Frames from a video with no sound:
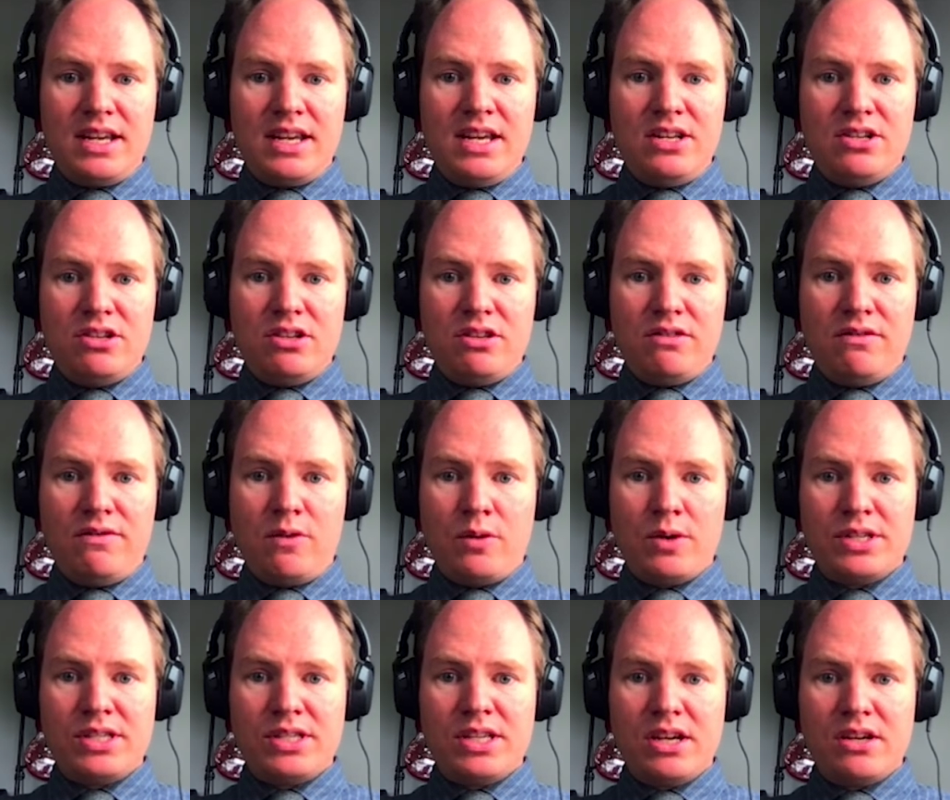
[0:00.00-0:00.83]
of the 4
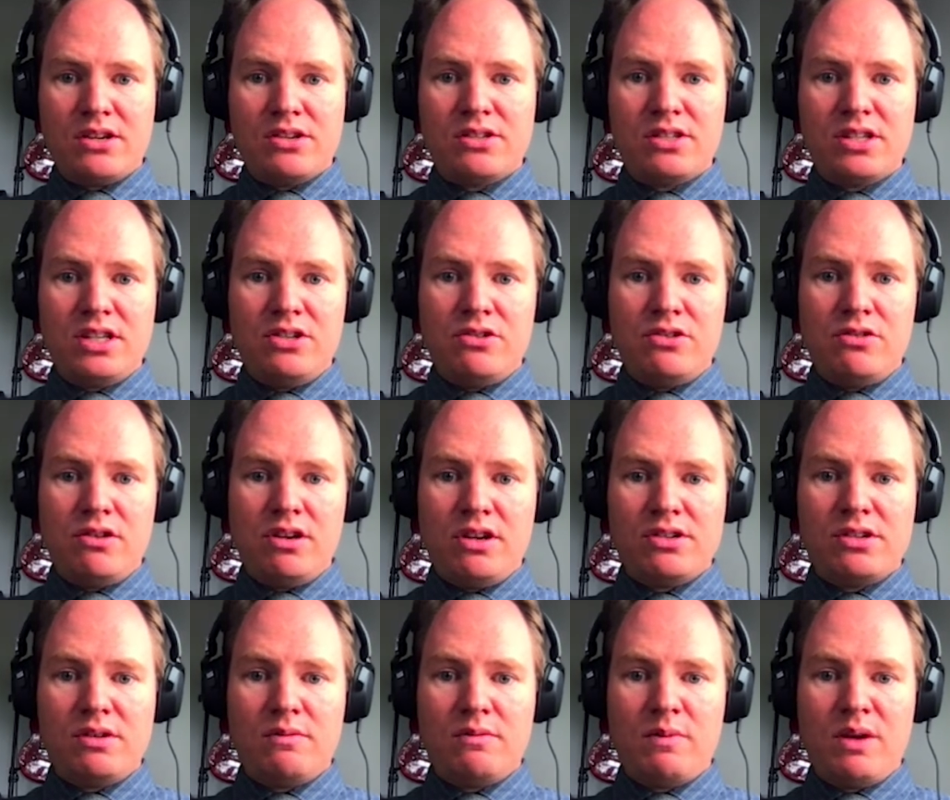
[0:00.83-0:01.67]
sections:
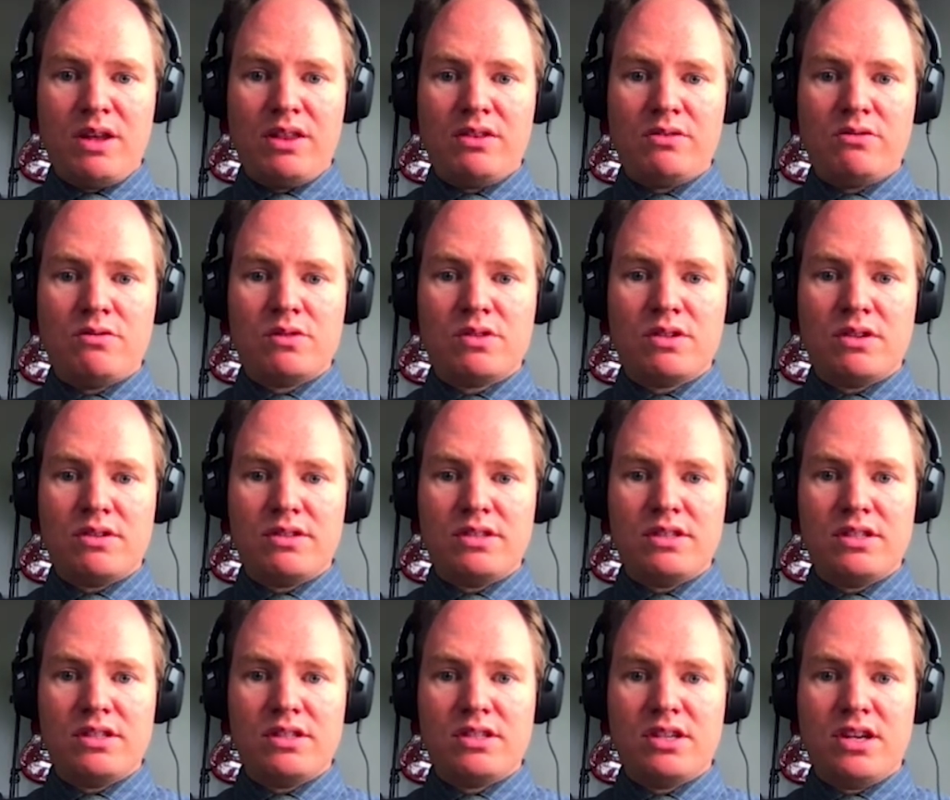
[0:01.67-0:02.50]
introduction, method, results,
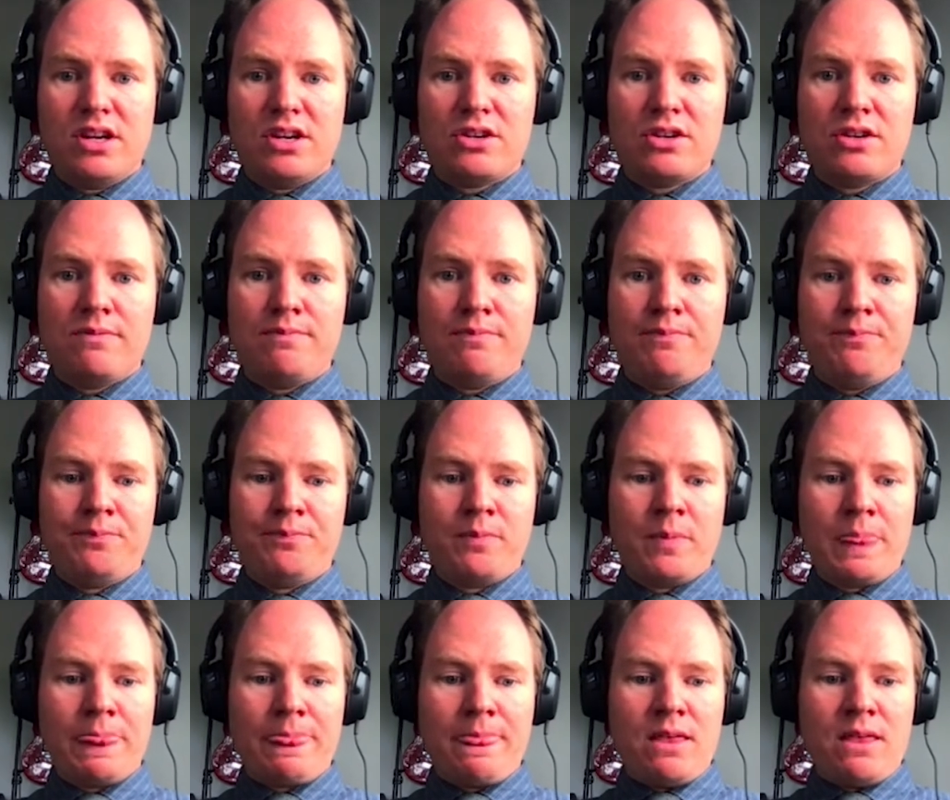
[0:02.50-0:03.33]
discussion.
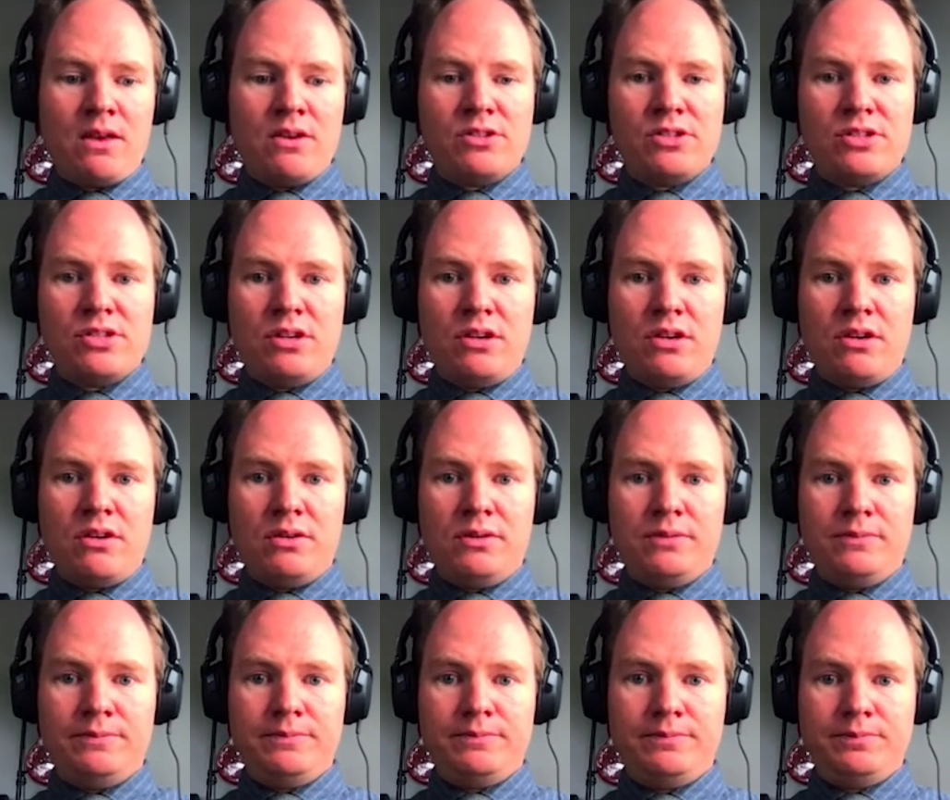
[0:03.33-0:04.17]

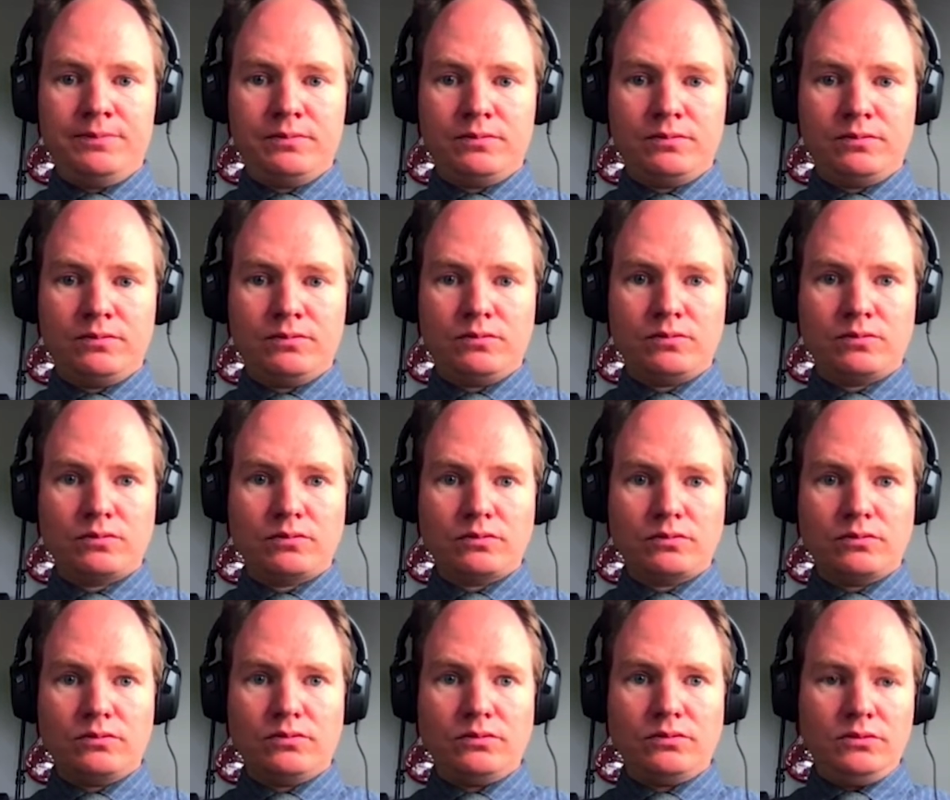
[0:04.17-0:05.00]
So,
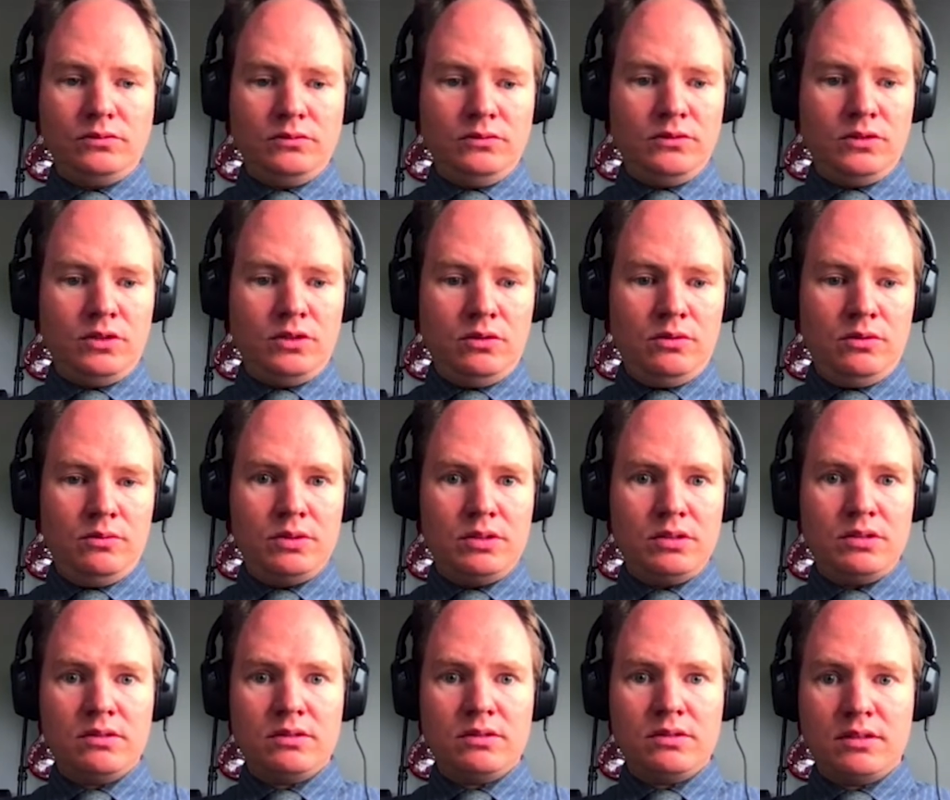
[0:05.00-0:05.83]
oops.
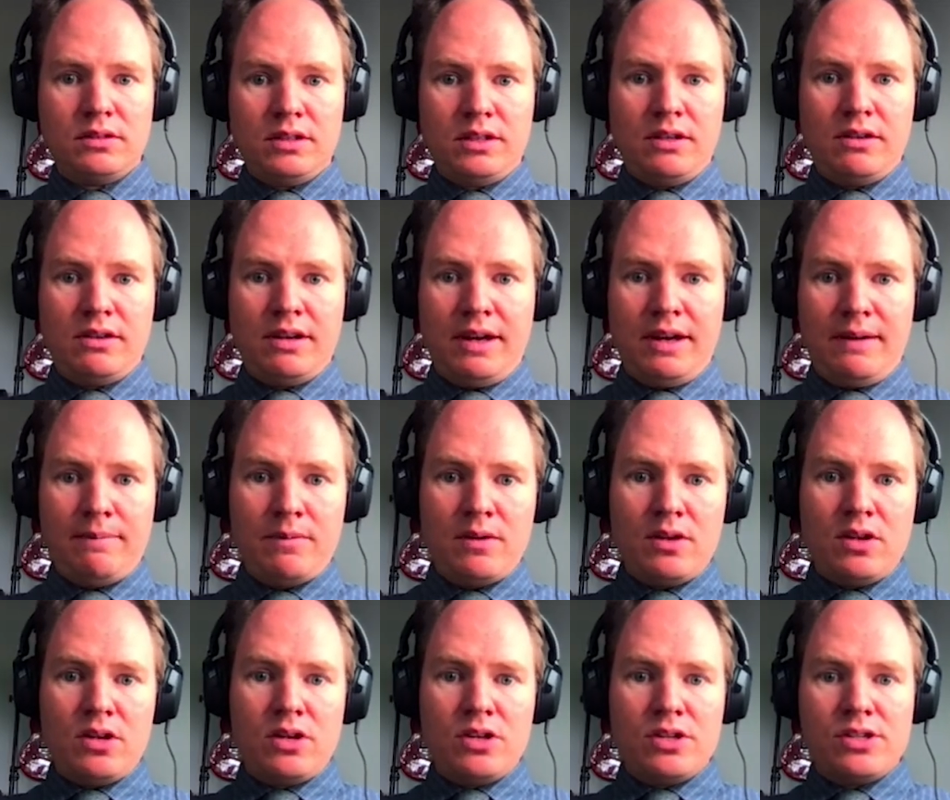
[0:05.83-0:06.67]
Okay,
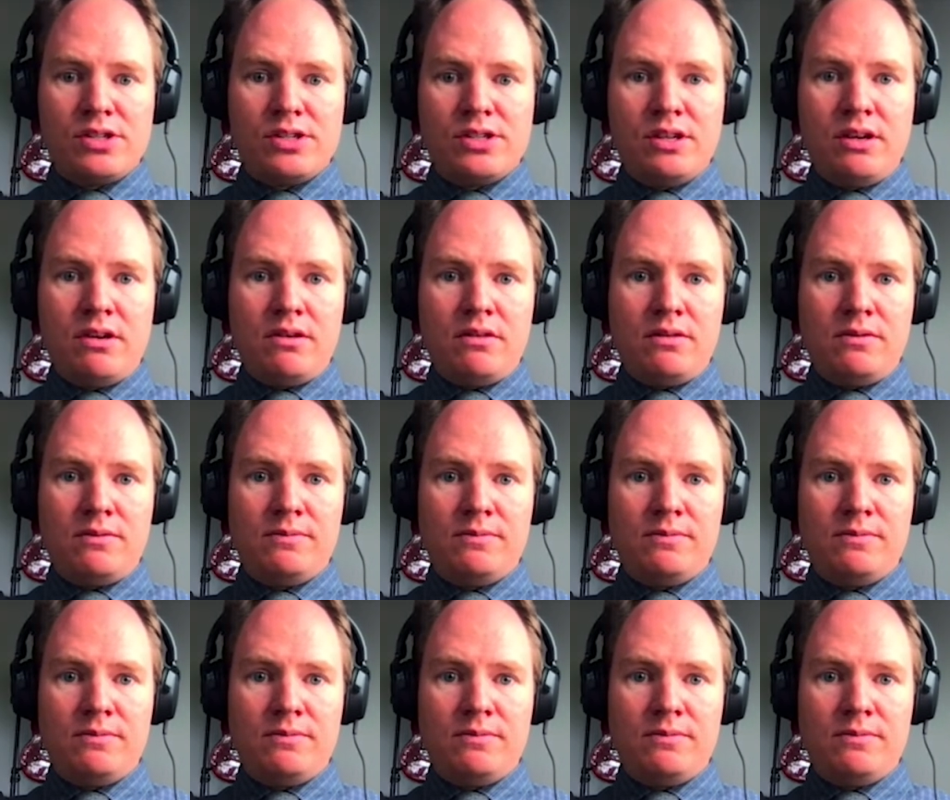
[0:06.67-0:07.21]
so